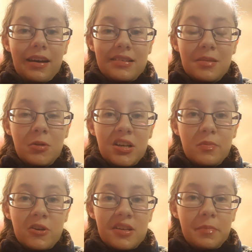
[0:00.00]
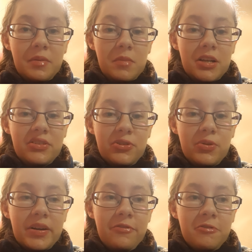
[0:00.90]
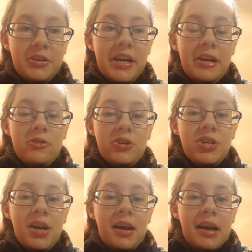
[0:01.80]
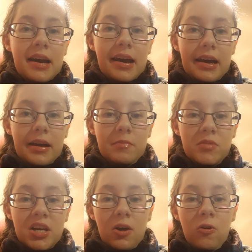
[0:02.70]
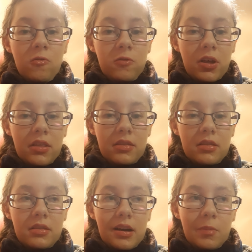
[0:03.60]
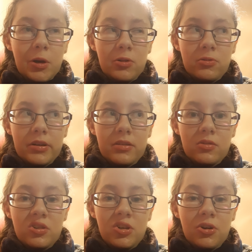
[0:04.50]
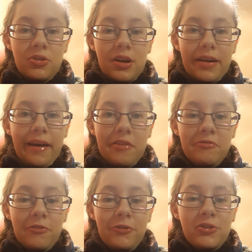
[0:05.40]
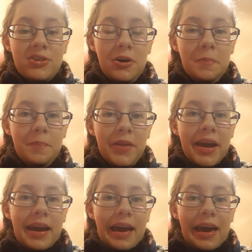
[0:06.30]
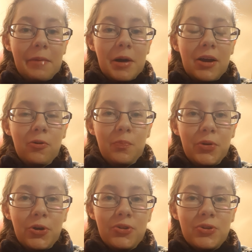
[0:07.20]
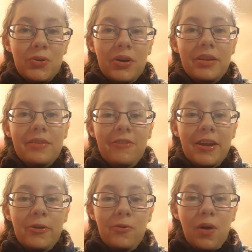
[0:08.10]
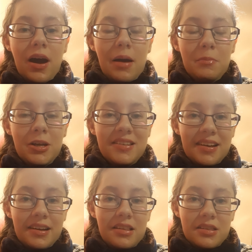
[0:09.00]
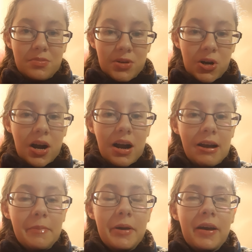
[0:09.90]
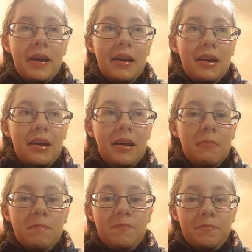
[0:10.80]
some of these books I've been meaning to read for years. So yeah, hopefully I'll be able to read those soon and have reviews up. I hope you enjoyed the video, and please like and subscribe. If